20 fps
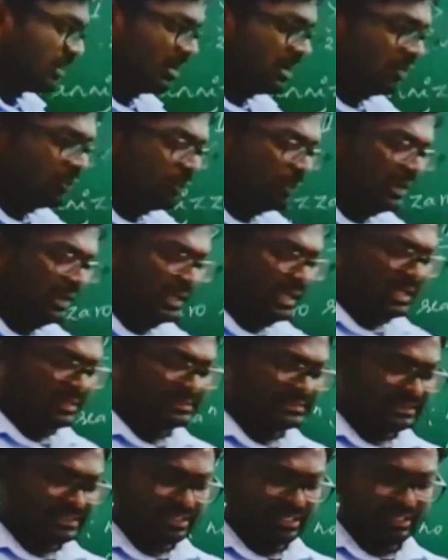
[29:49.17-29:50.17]
When
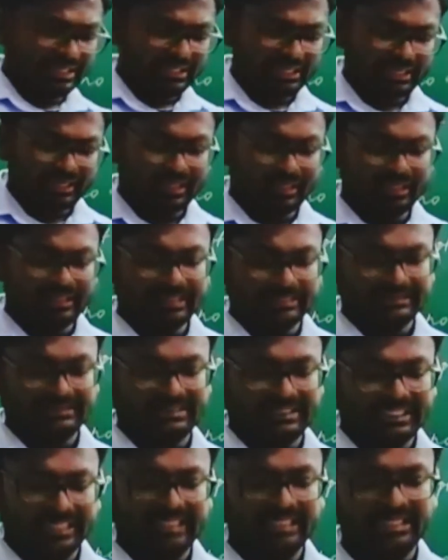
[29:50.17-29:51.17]
acetaldehyde is
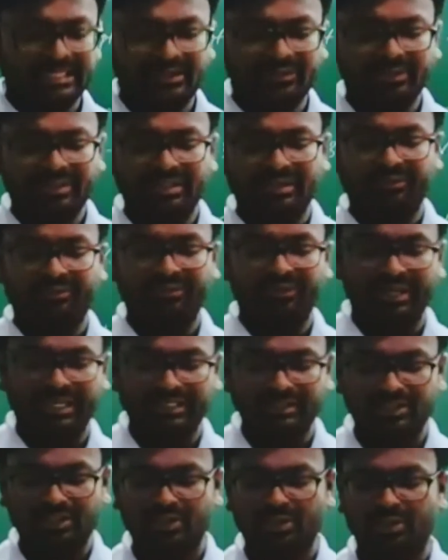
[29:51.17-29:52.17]
heated with a
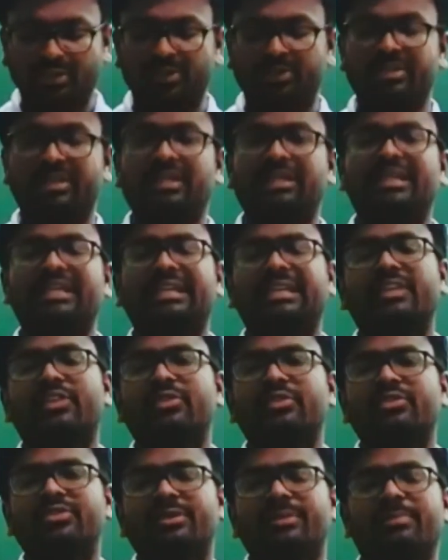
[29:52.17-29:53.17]
Fleming's solution, it
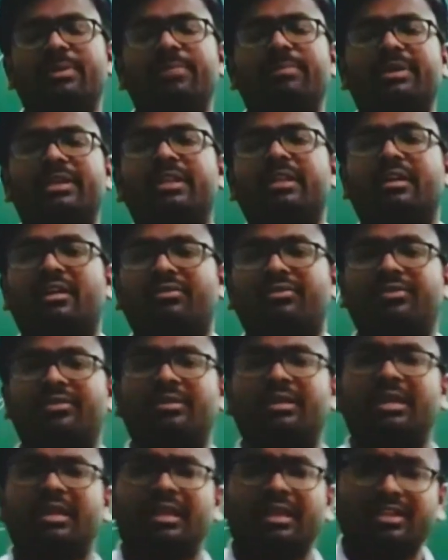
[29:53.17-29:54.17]
gives a PPT of.
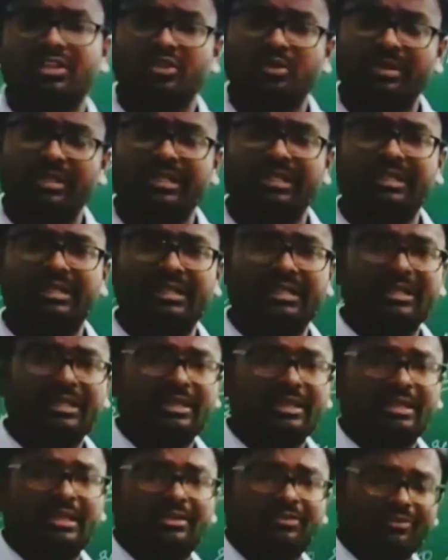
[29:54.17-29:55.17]
So in
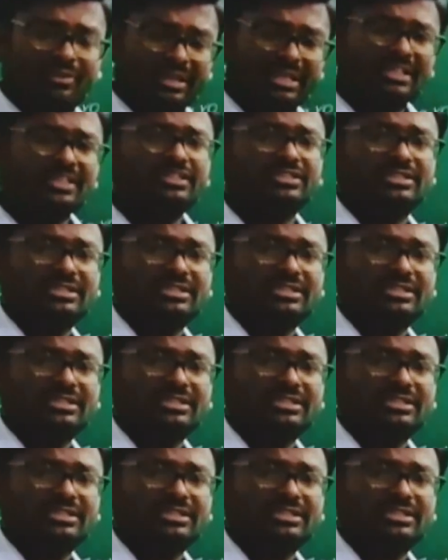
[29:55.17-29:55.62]
the Fleming's